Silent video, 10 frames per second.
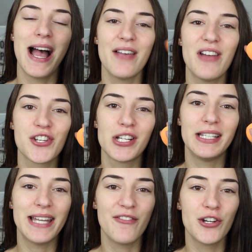I have
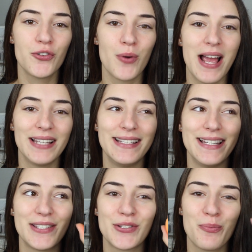actually never tried
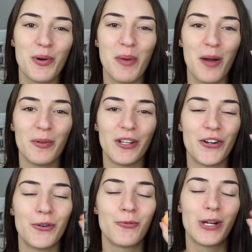this super
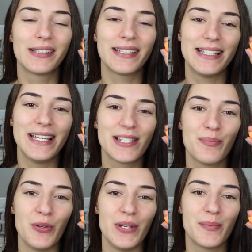popular Real Techniques
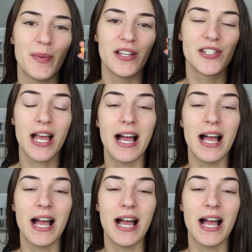beauty sponge.